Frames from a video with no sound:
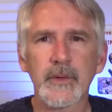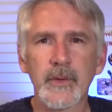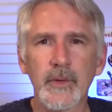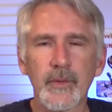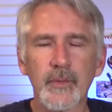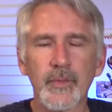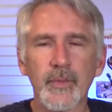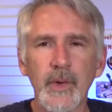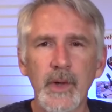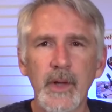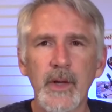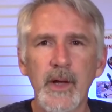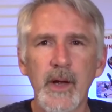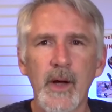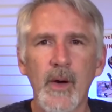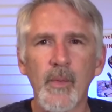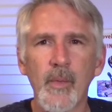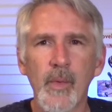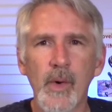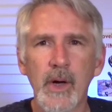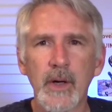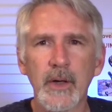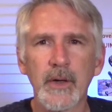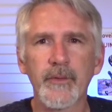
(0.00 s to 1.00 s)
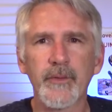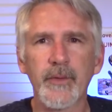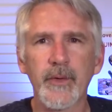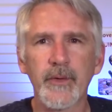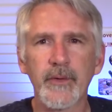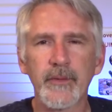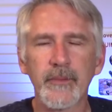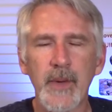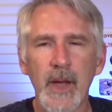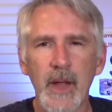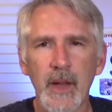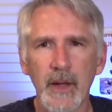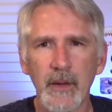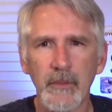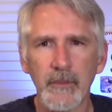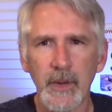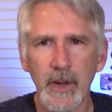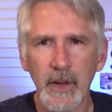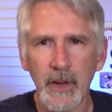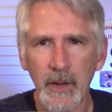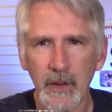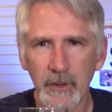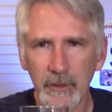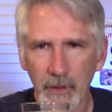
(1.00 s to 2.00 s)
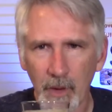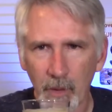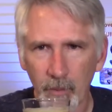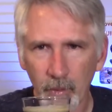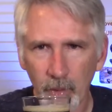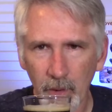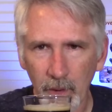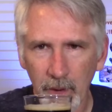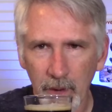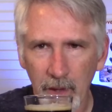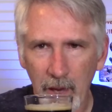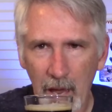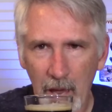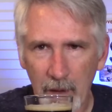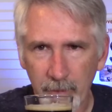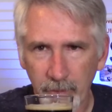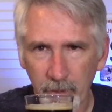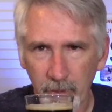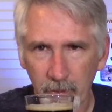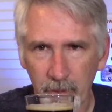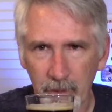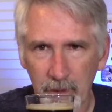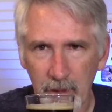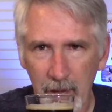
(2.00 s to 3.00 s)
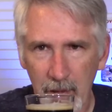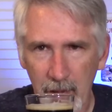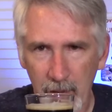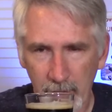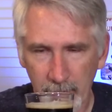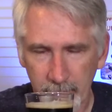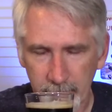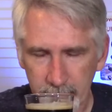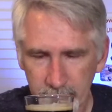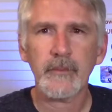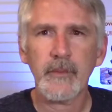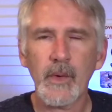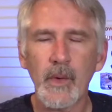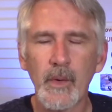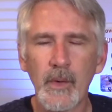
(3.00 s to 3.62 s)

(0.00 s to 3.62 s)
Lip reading: So it's really a wonderful smelling beer, so I'm really happy with that.